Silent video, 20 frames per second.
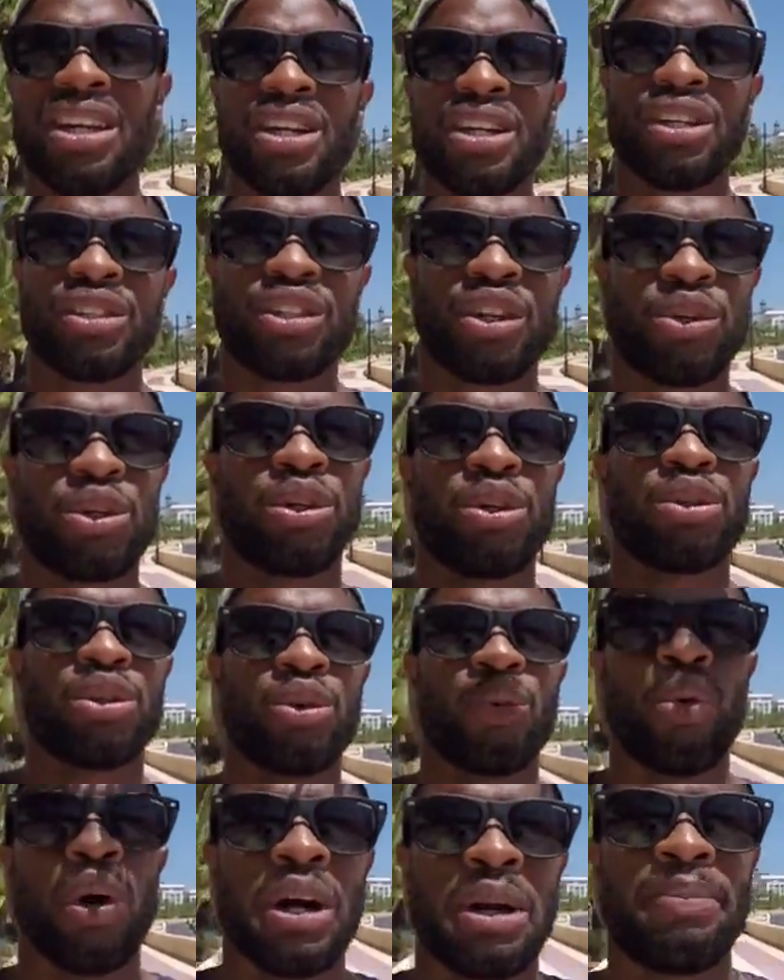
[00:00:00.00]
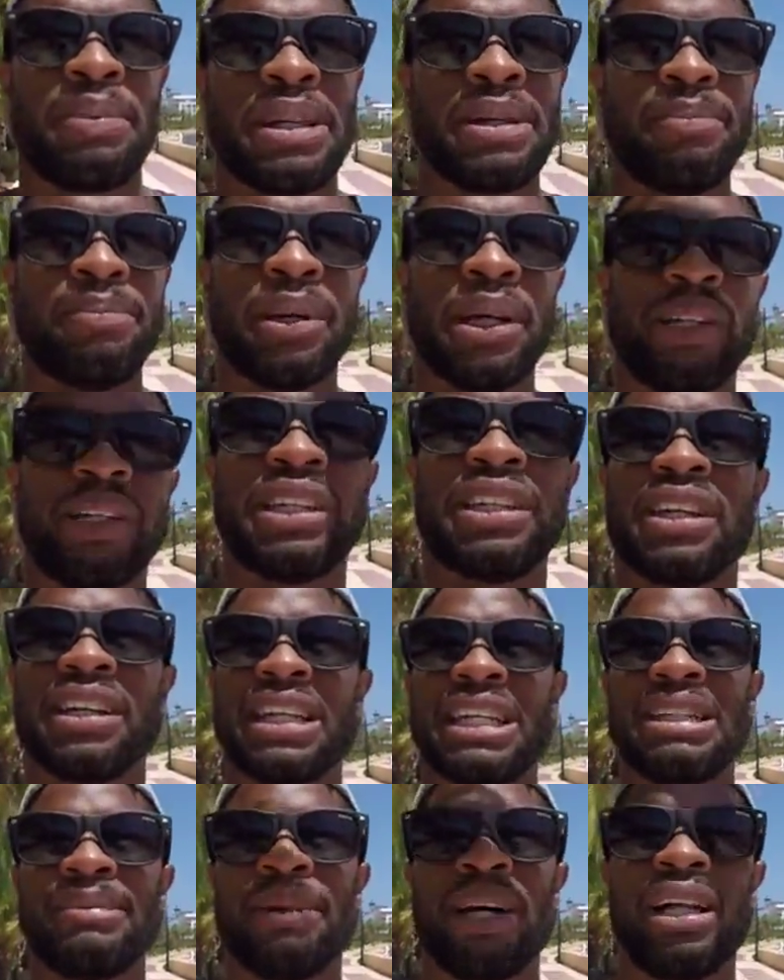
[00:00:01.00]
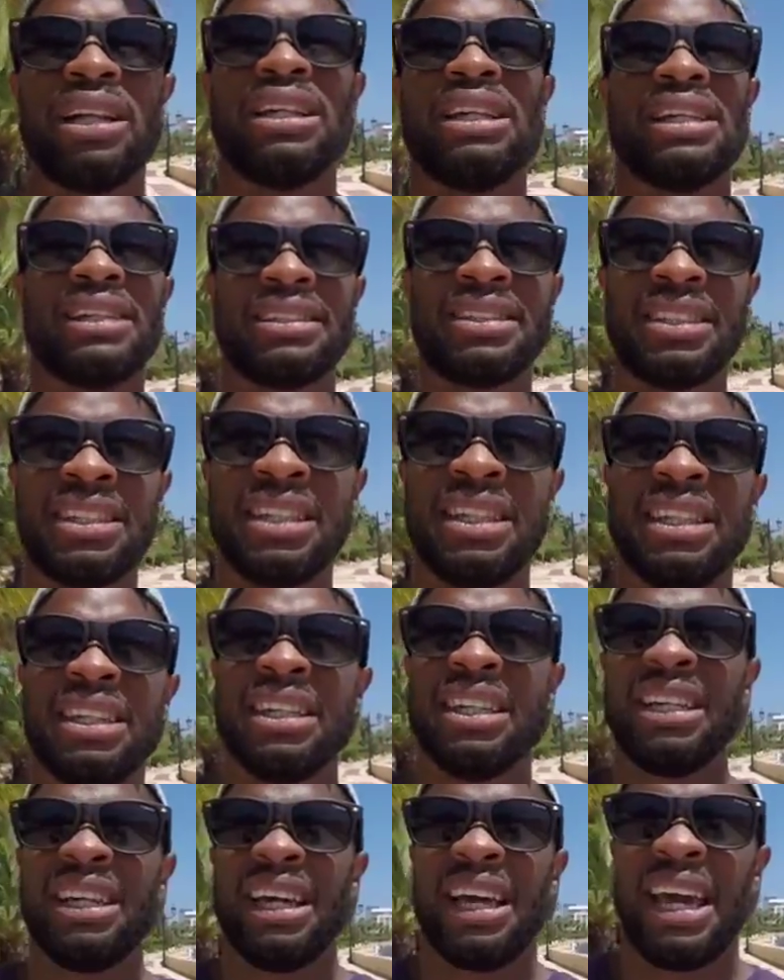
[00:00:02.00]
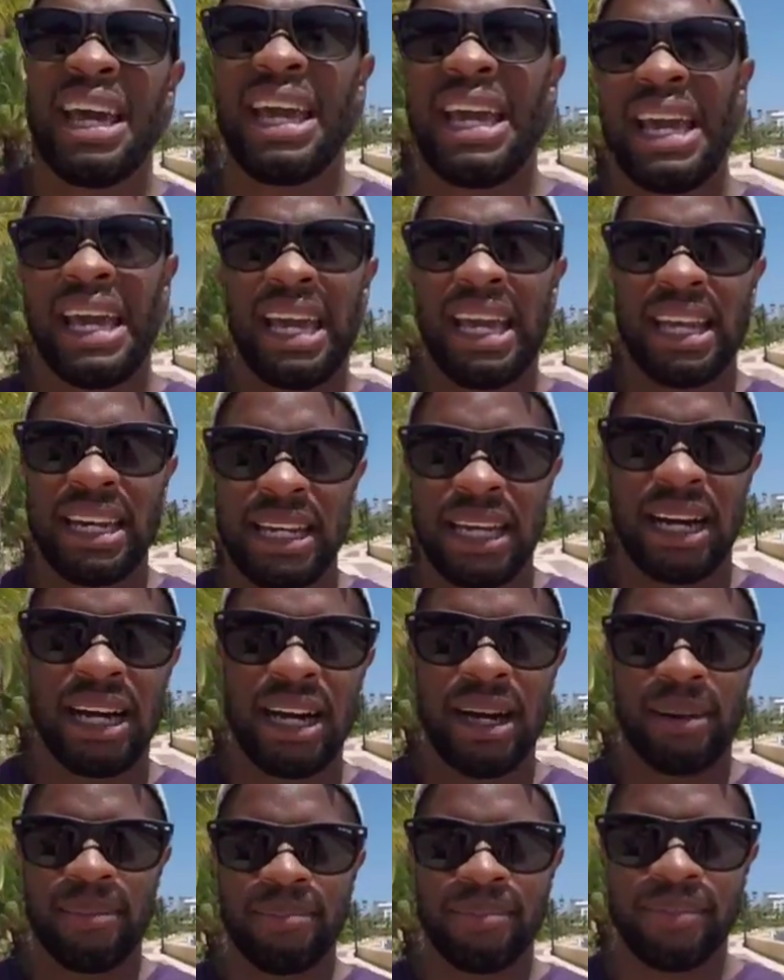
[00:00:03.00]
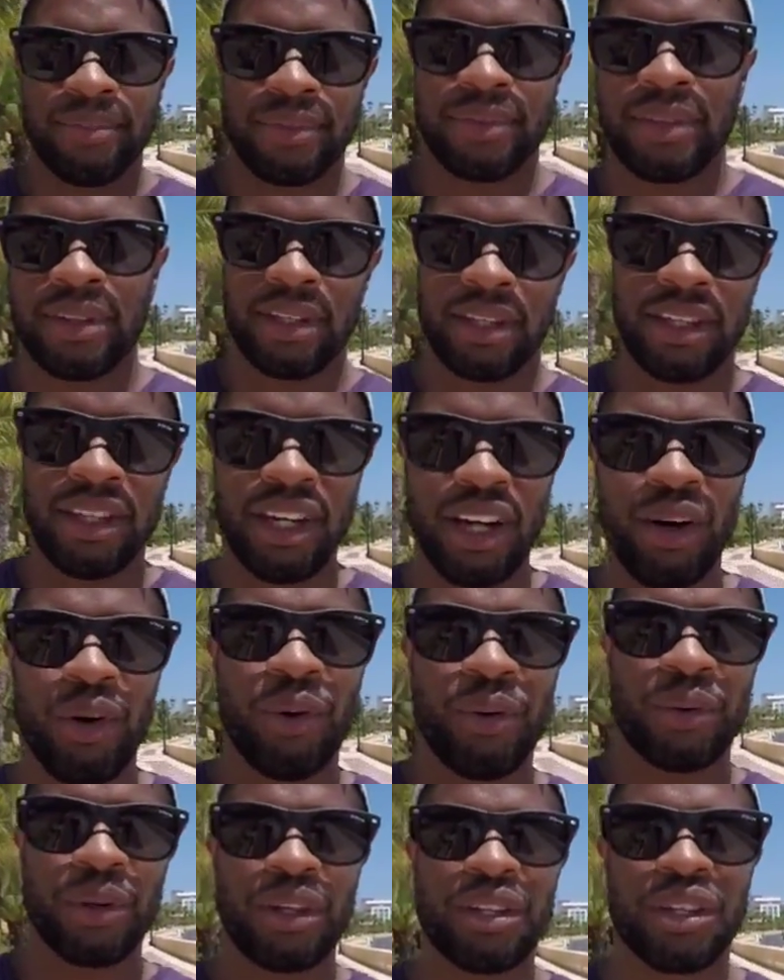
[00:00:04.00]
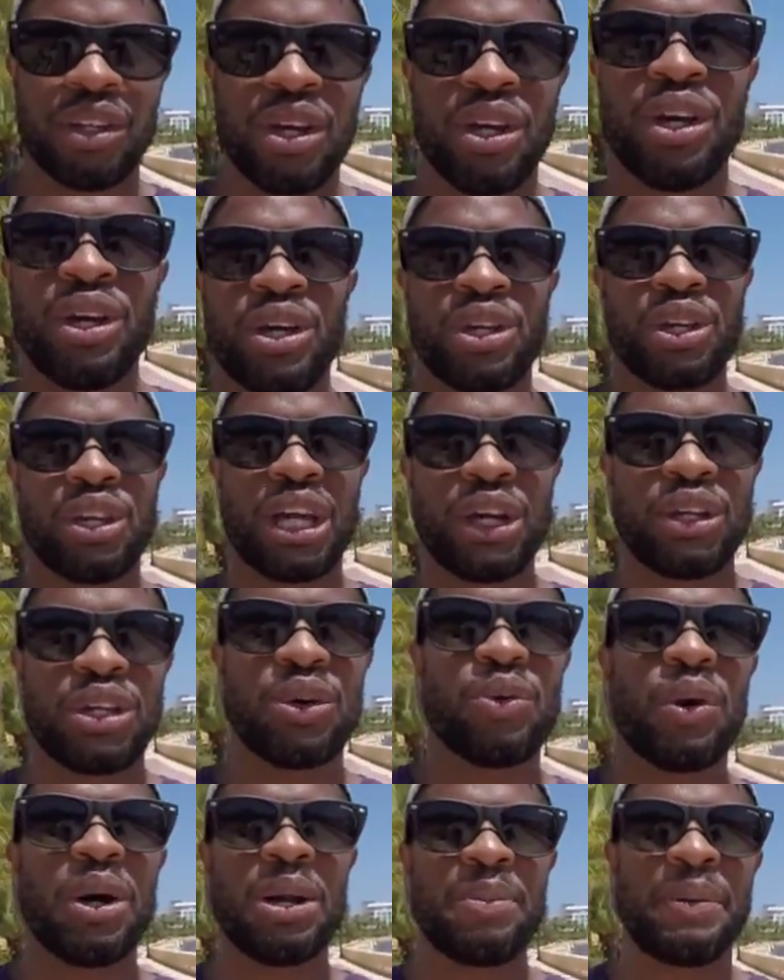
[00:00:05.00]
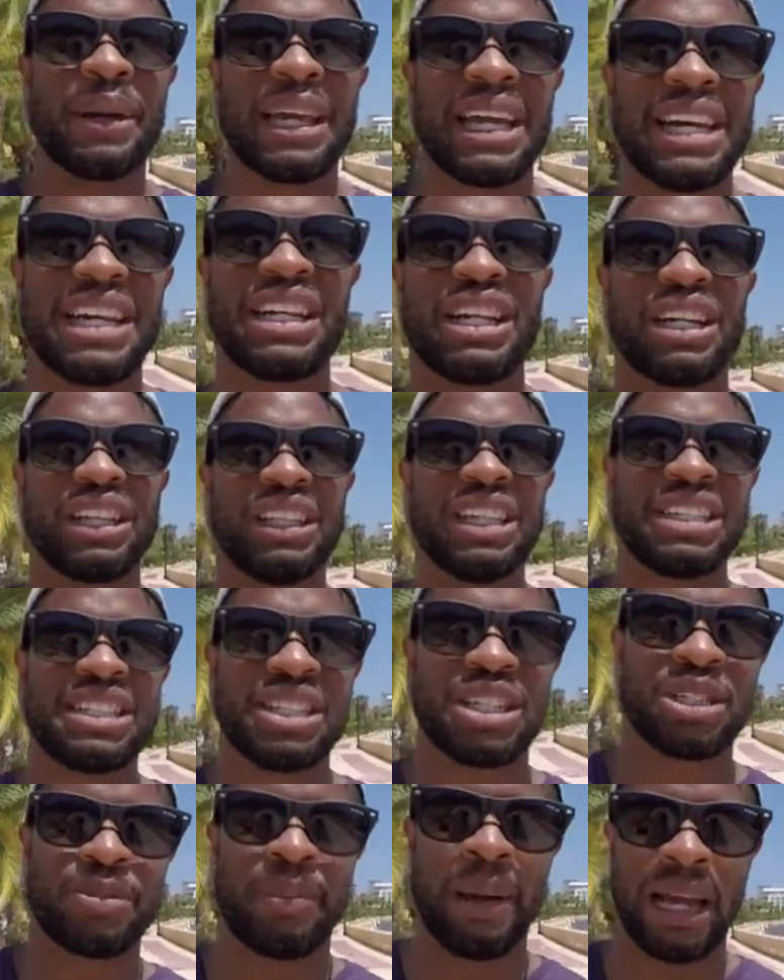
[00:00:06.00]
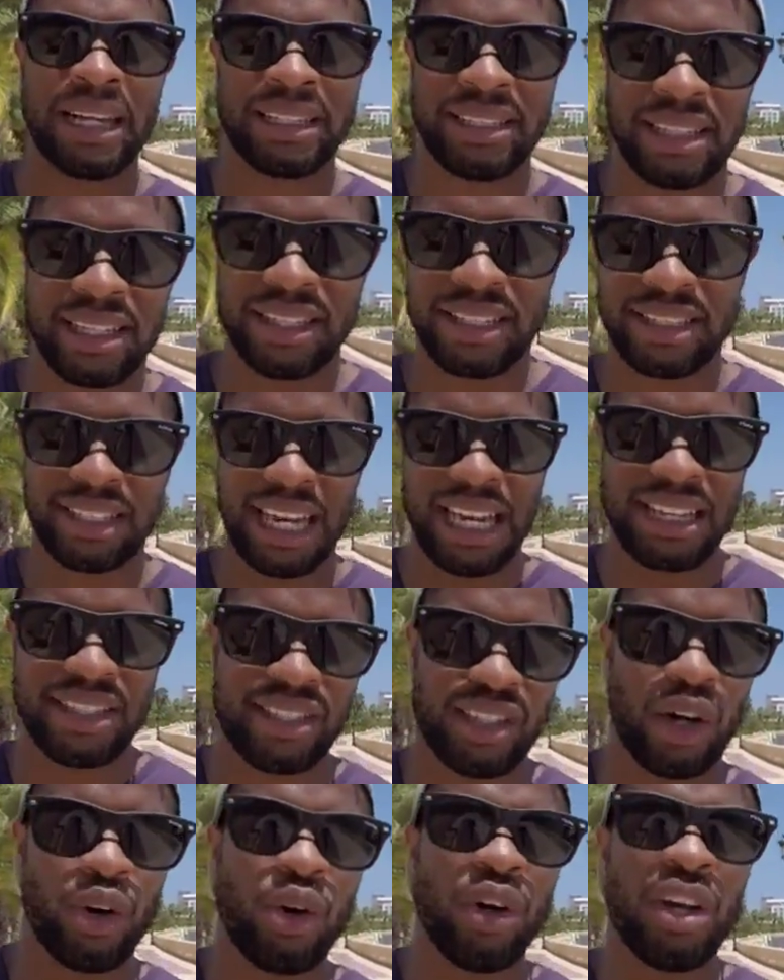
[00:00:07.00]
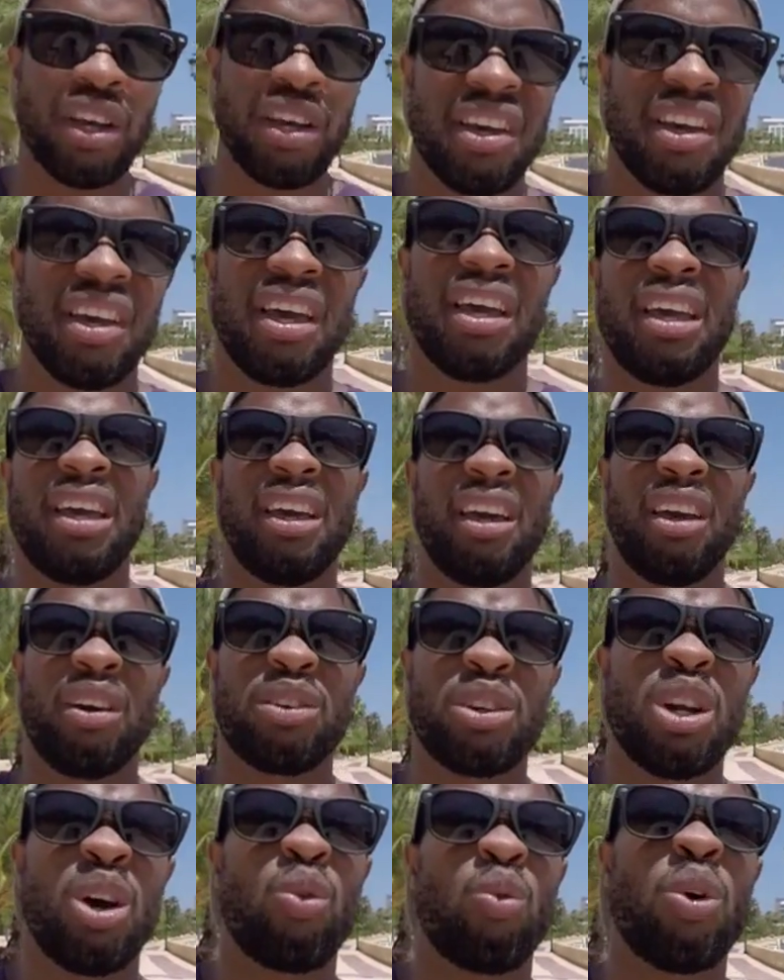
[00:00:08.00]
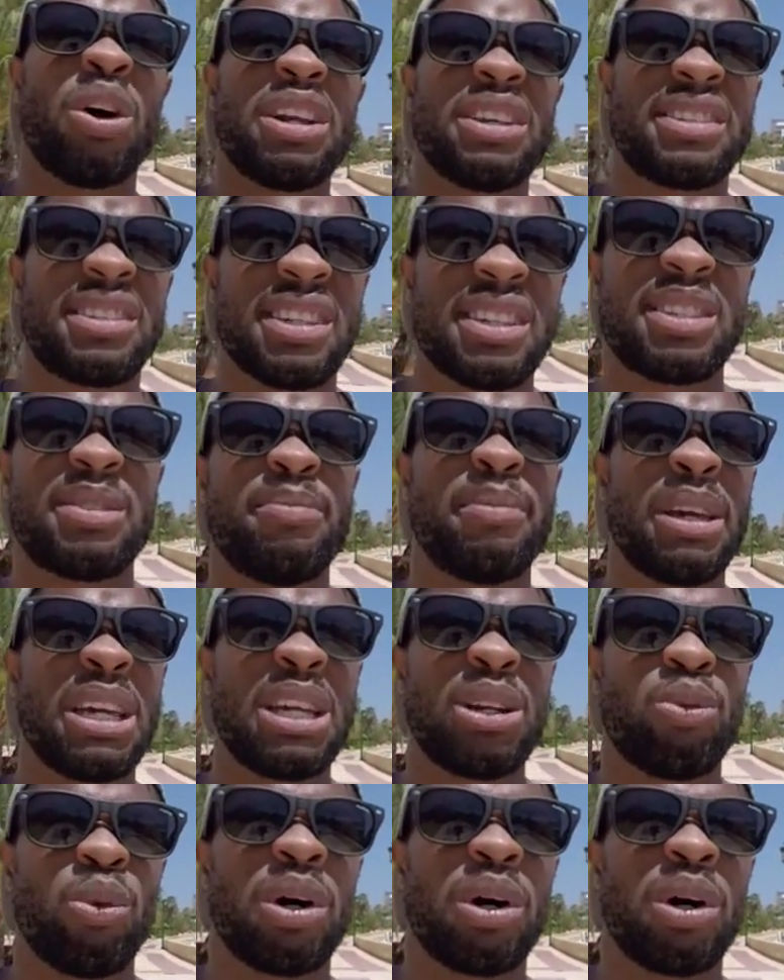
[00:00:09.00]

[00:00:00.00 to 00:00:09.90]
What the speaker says: So you want to be building your email list, and you want to be getting your listeners back to your site. So what does this mean?